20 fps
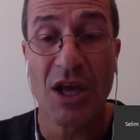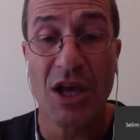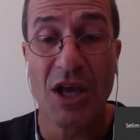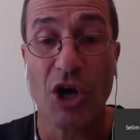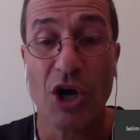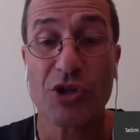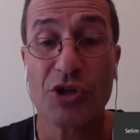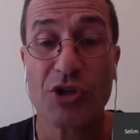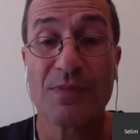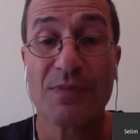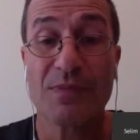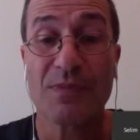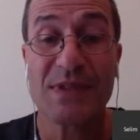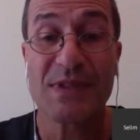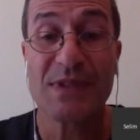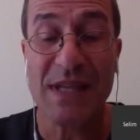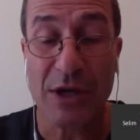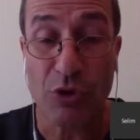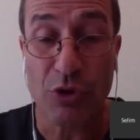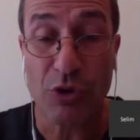are
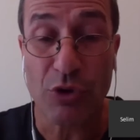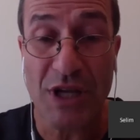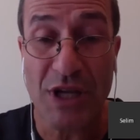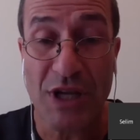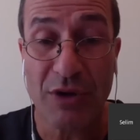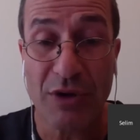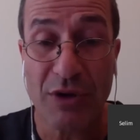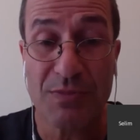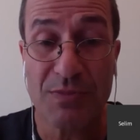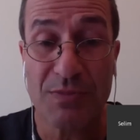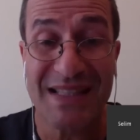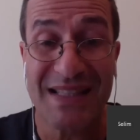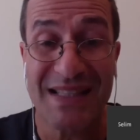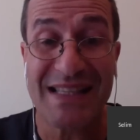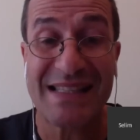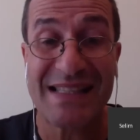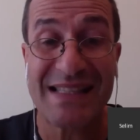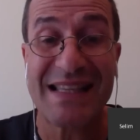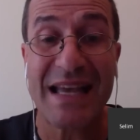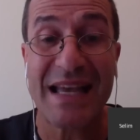psychogenic, which means
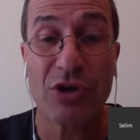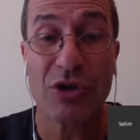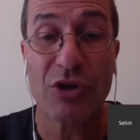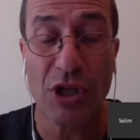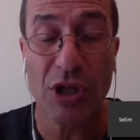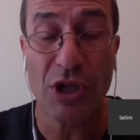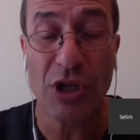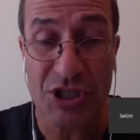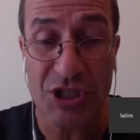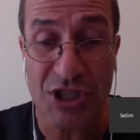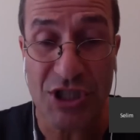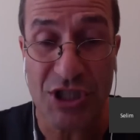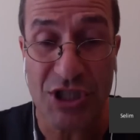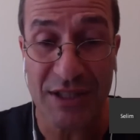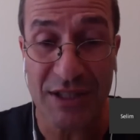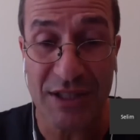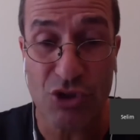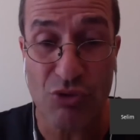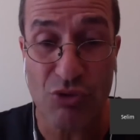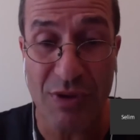
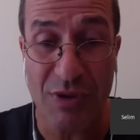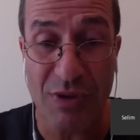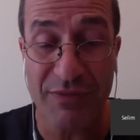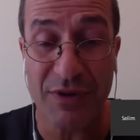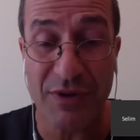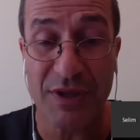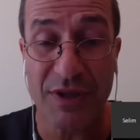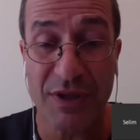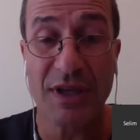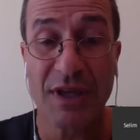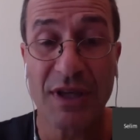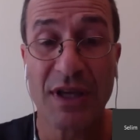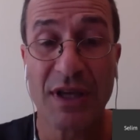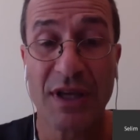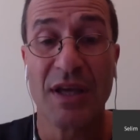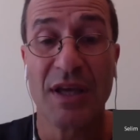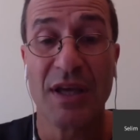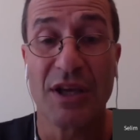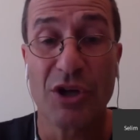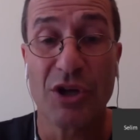psychologically driven.
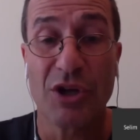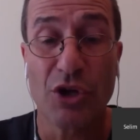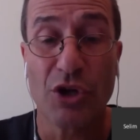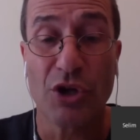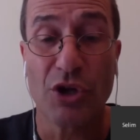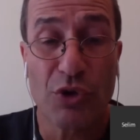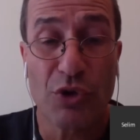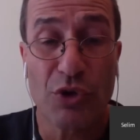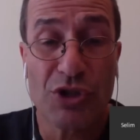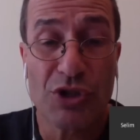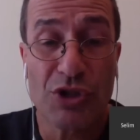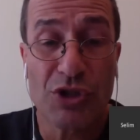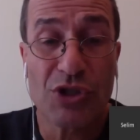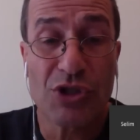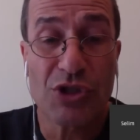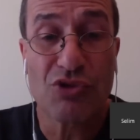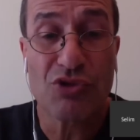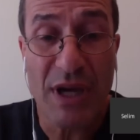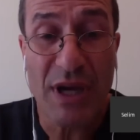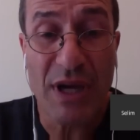In other words,
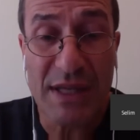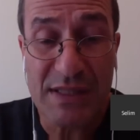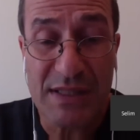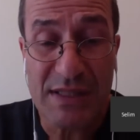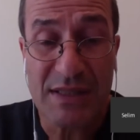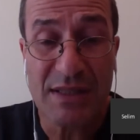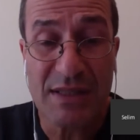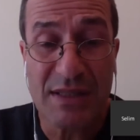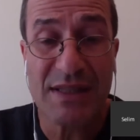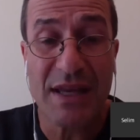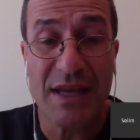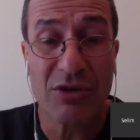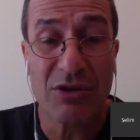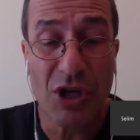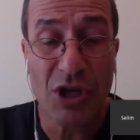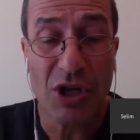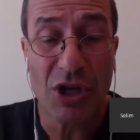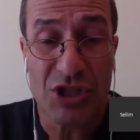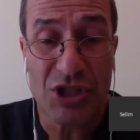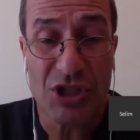stress,
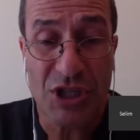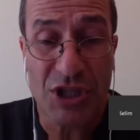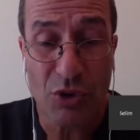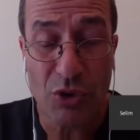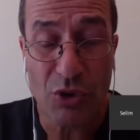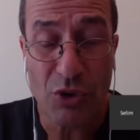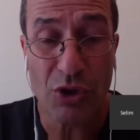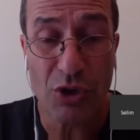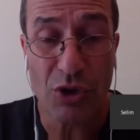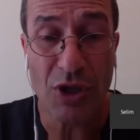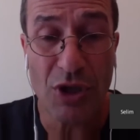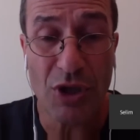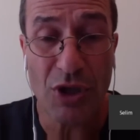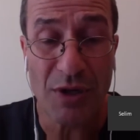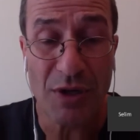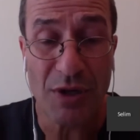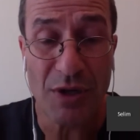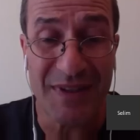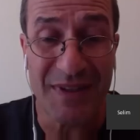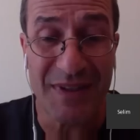
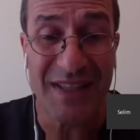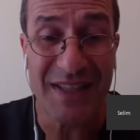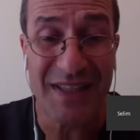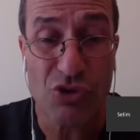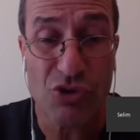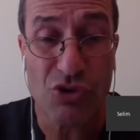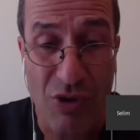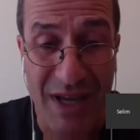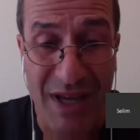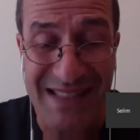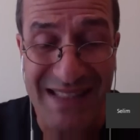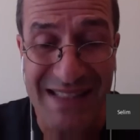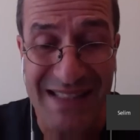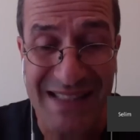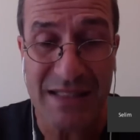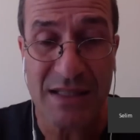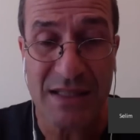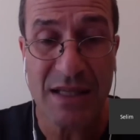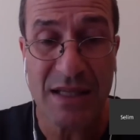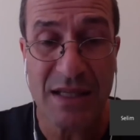psychological
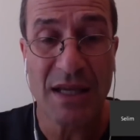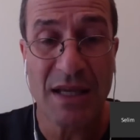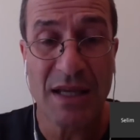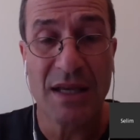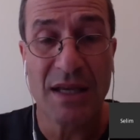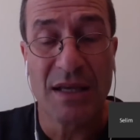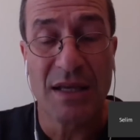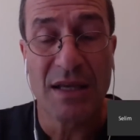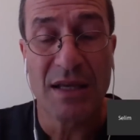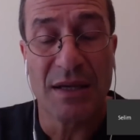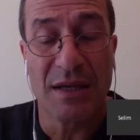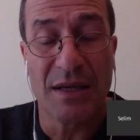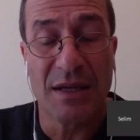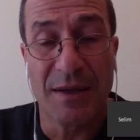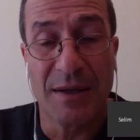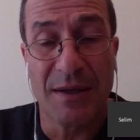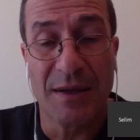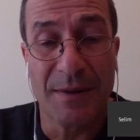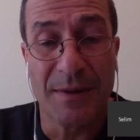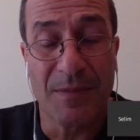distress
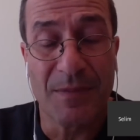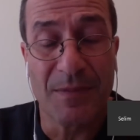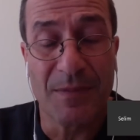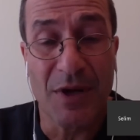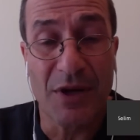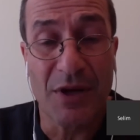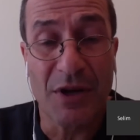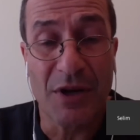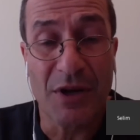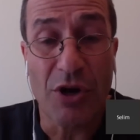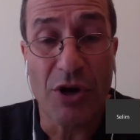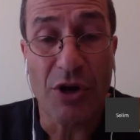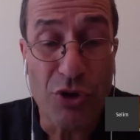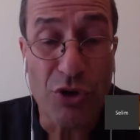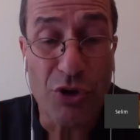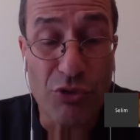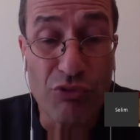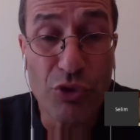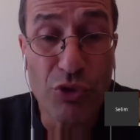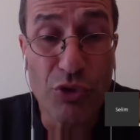are the
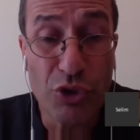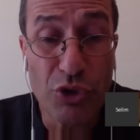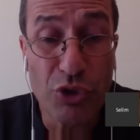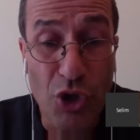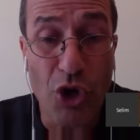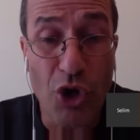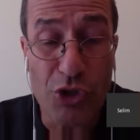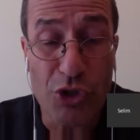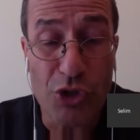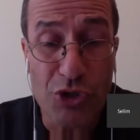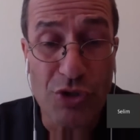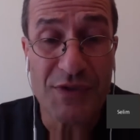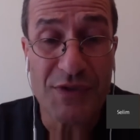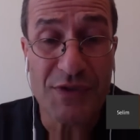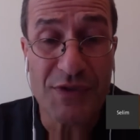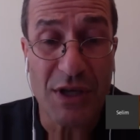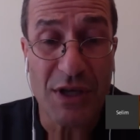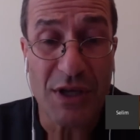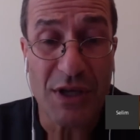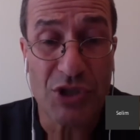root cause of
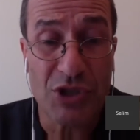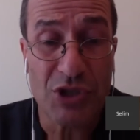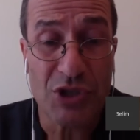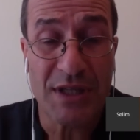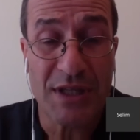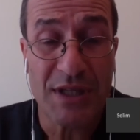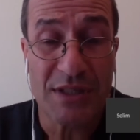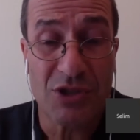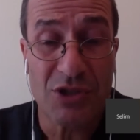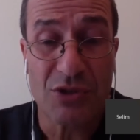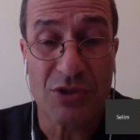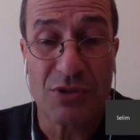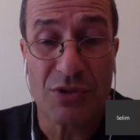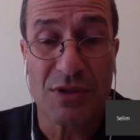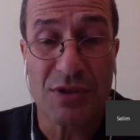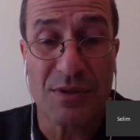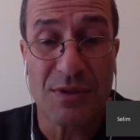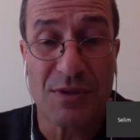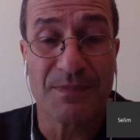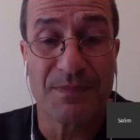psychogenic seizures.